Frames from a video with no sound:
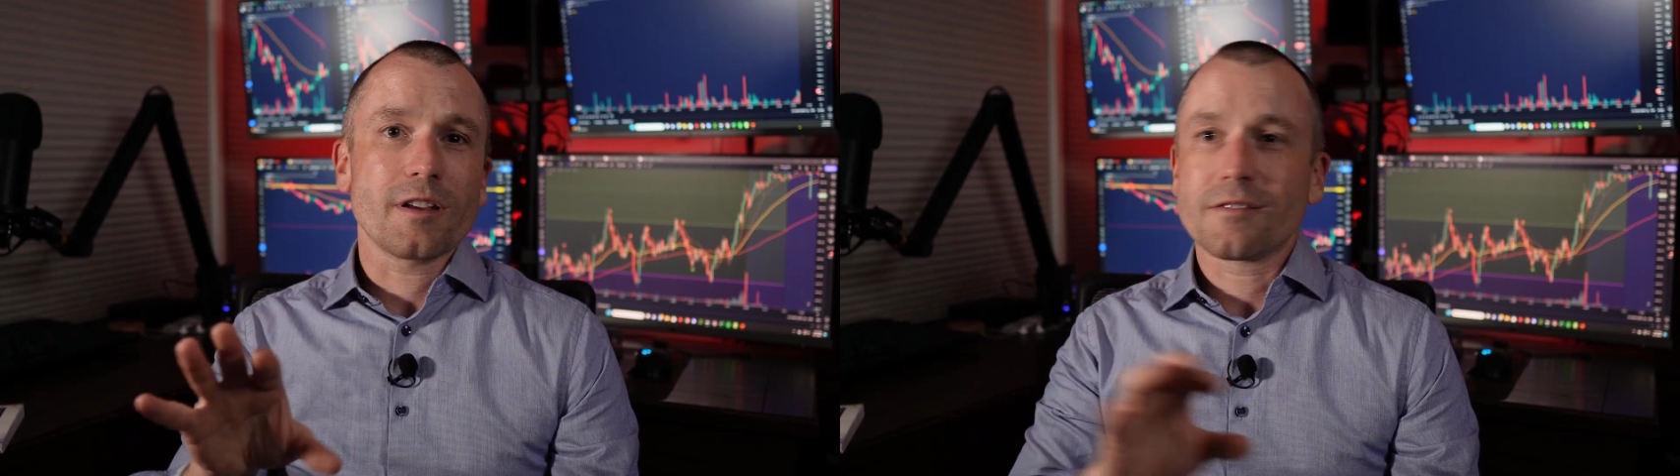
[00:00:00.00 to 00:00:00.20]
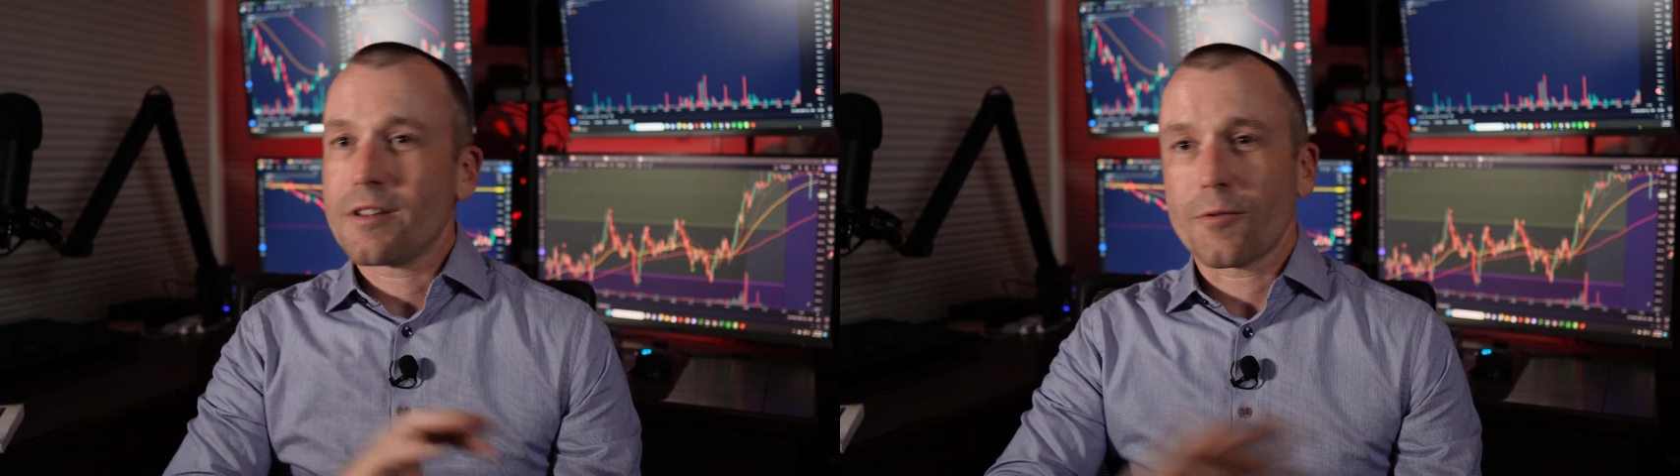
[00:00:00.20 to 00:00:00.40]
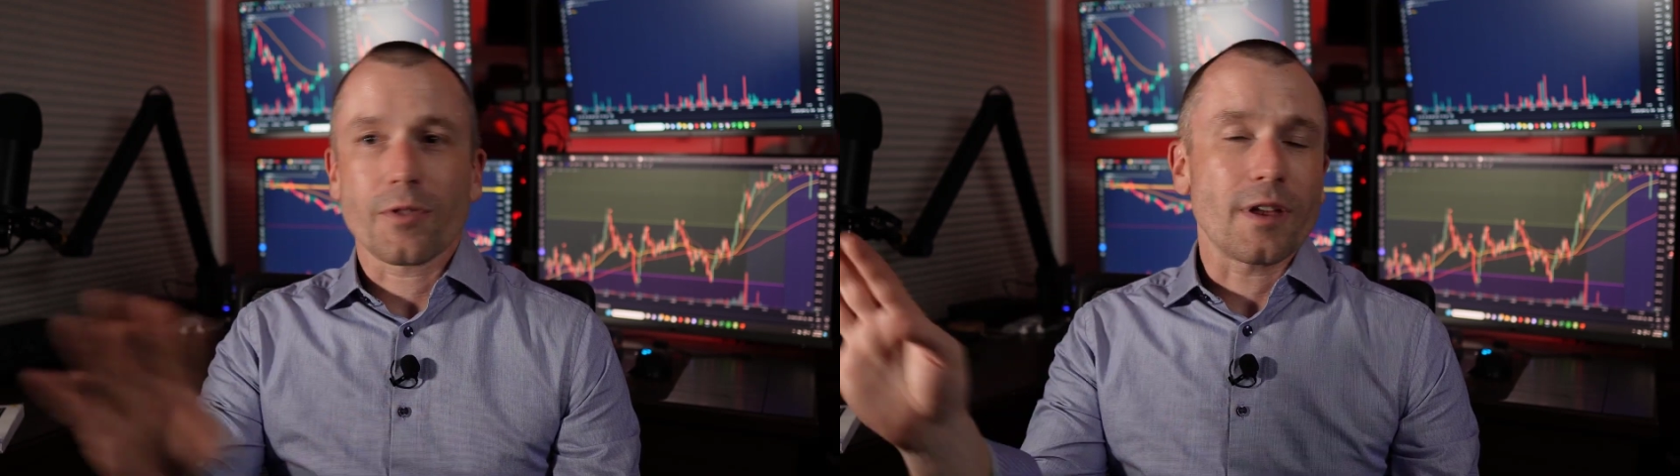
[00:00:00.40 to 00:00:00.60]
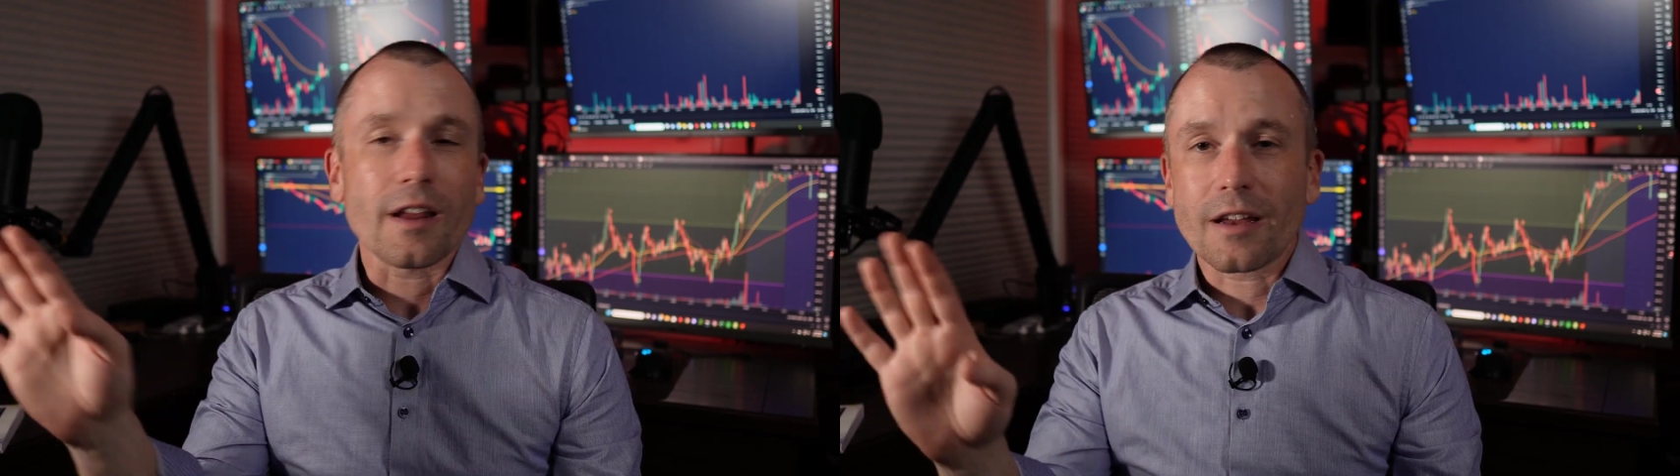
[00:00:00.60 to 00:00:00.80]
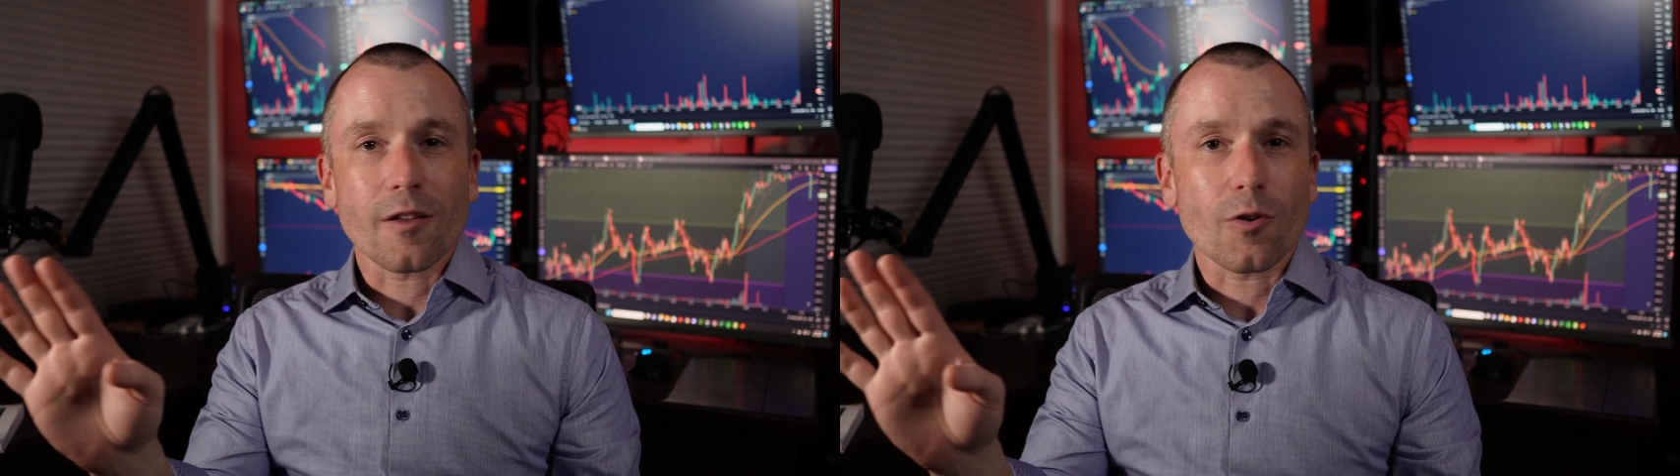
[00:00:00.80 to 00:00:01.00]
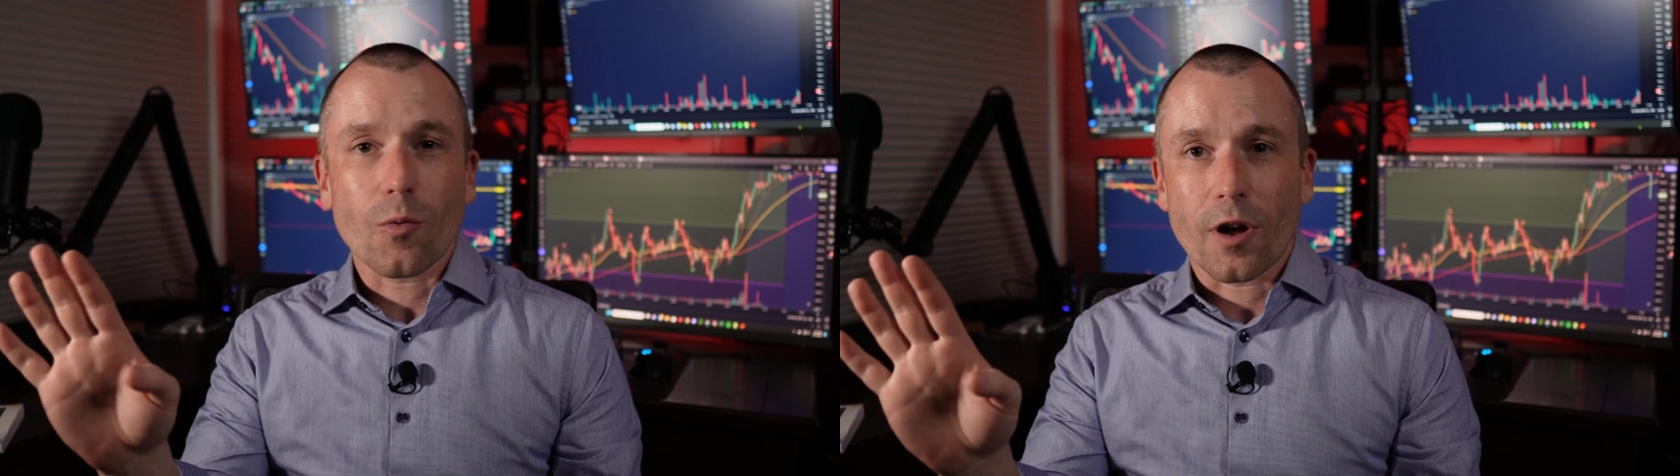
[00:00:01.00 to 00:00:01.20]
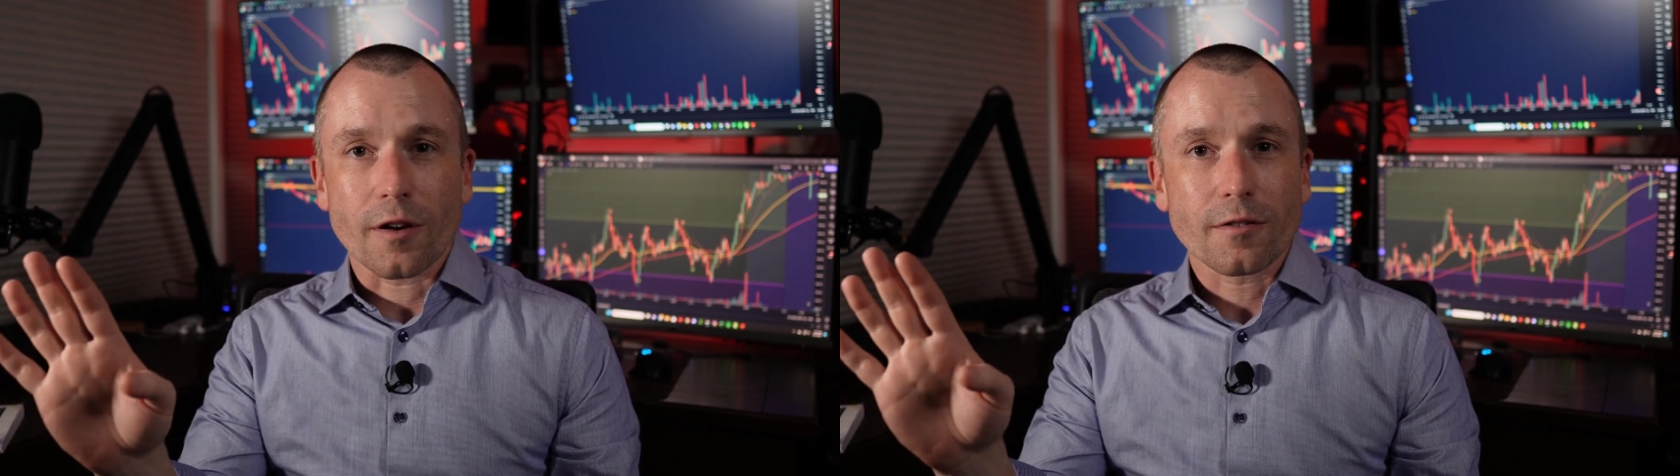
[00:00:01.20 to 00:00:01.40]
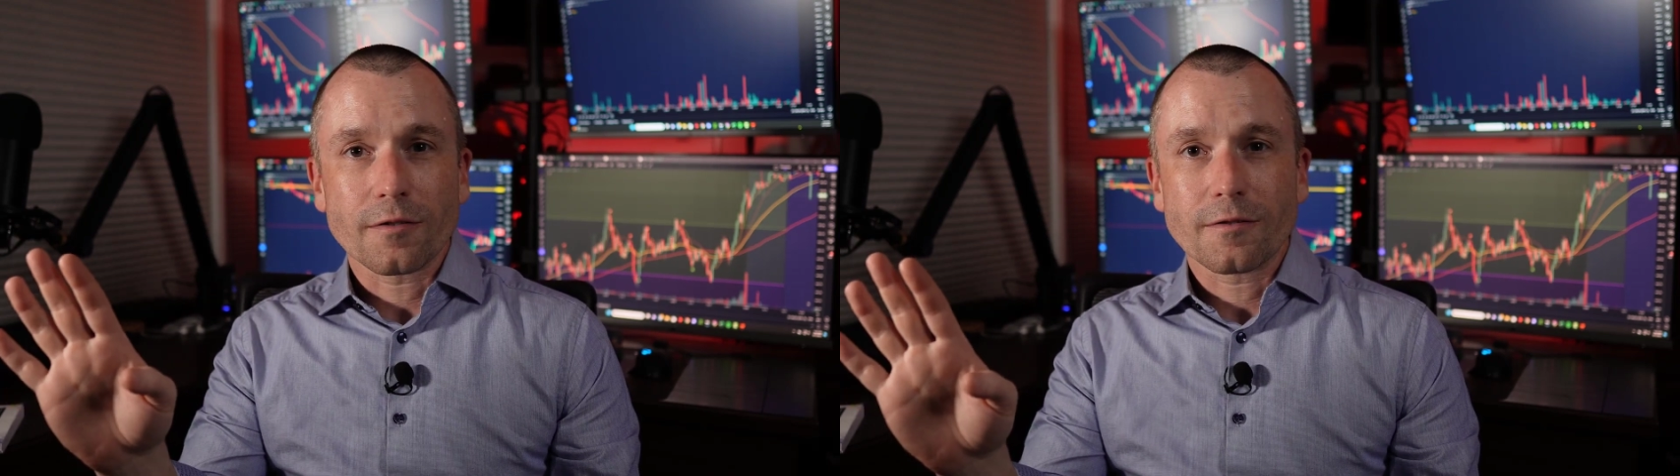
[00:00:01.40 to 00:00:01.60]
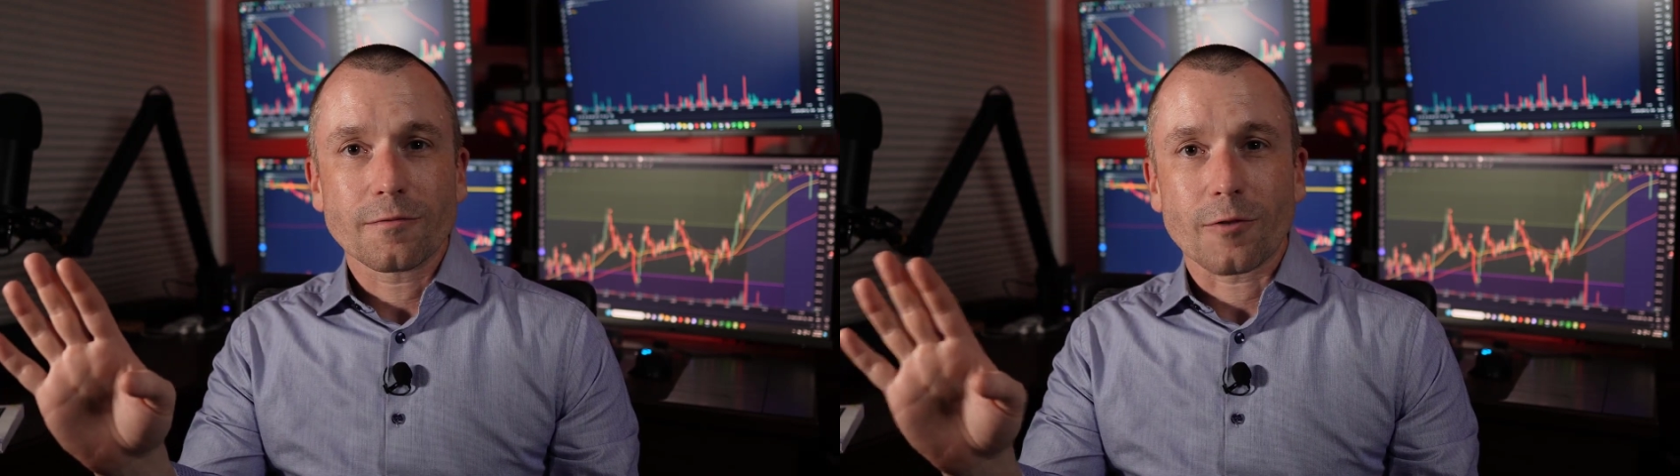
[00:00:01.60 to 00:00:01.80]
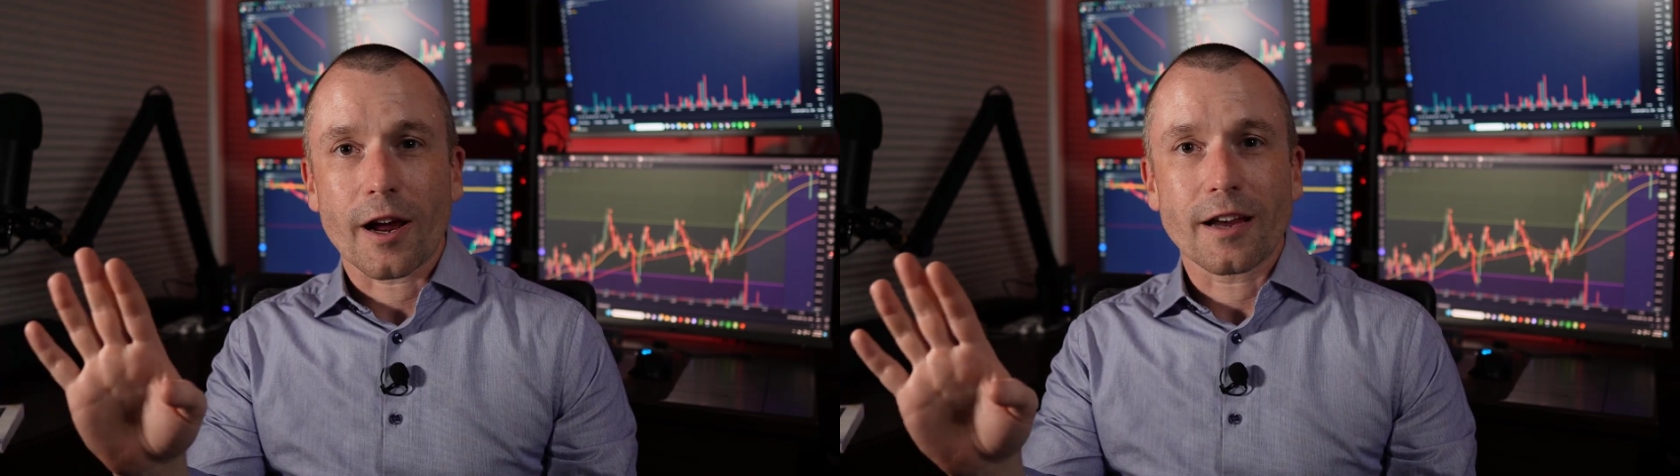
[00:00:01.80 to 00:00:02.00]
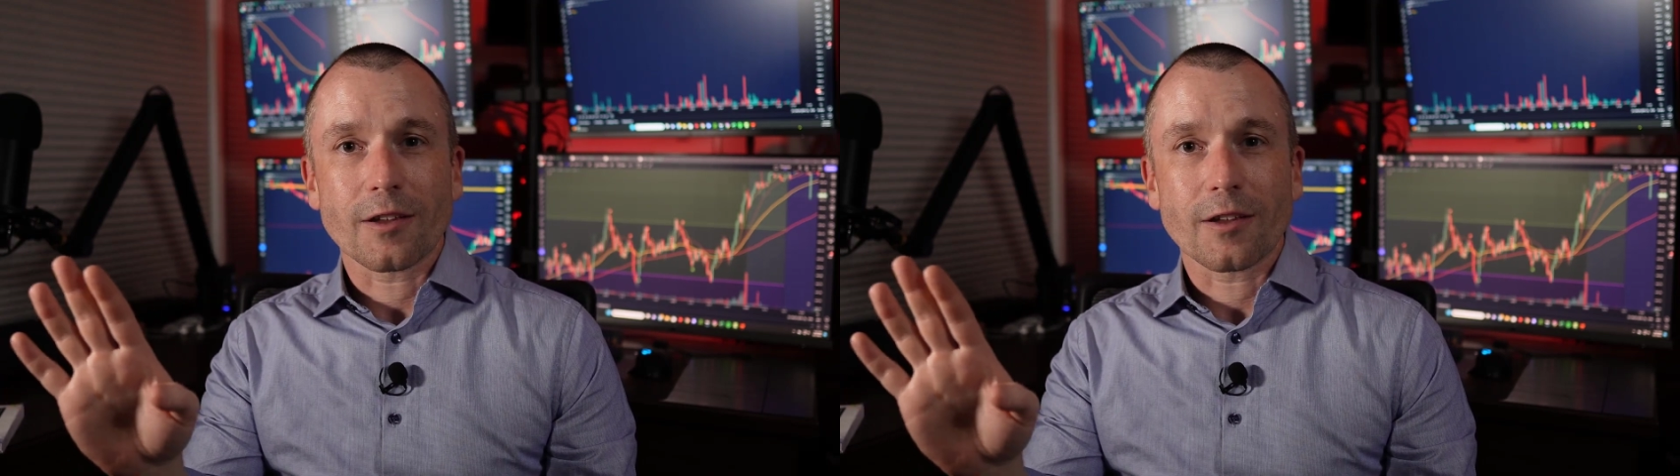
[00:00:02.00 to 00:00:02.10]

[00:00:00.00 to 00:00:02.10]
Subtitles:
is different than any other one, right?